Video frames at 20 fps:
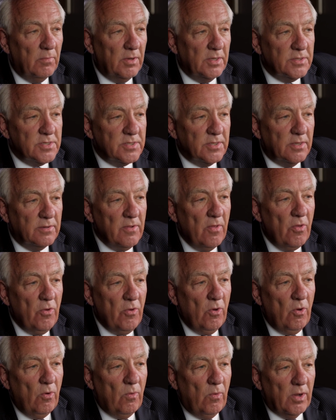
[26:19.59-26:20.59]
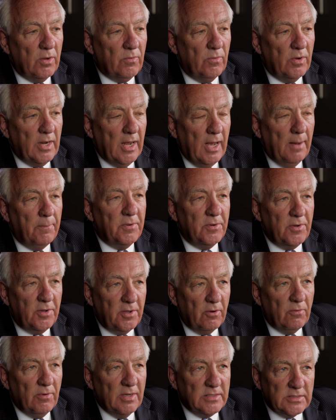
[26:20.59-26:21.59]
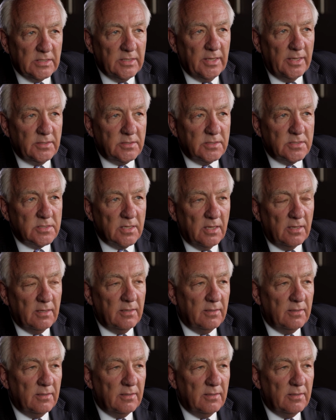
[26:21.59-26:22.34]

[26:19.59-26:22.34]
But uh, what, what happened here resonates